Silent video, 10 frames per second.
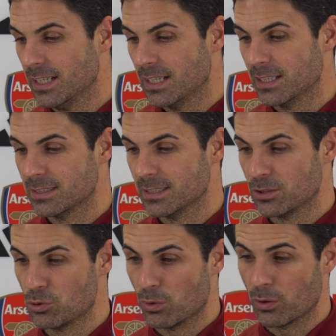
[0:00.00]
And
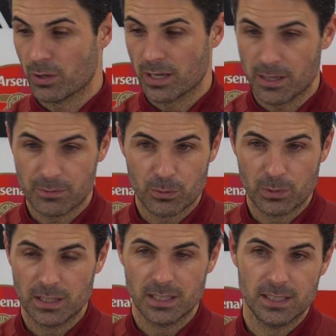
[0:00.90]
tomorrow we're going to have a
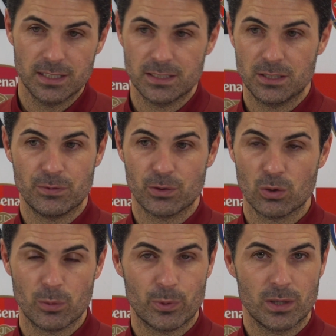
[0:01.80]
really difficult
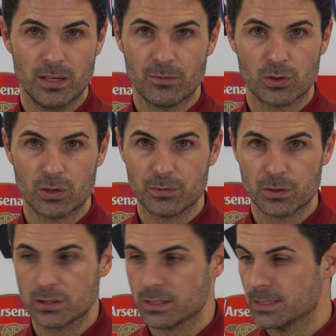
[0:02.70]
opponent in front of
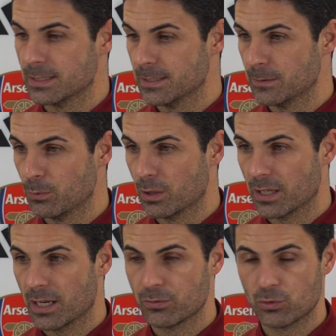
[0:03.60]
us, and we're
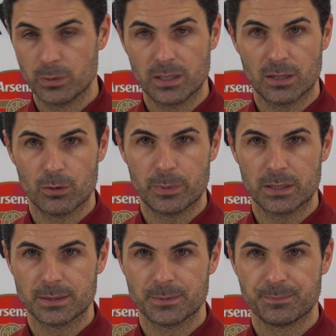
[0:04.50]
going to have to be at our
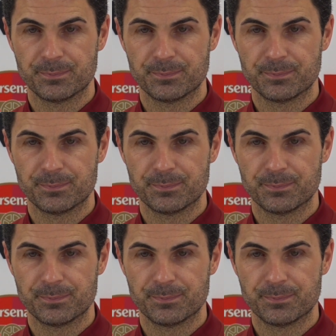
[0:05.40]
best.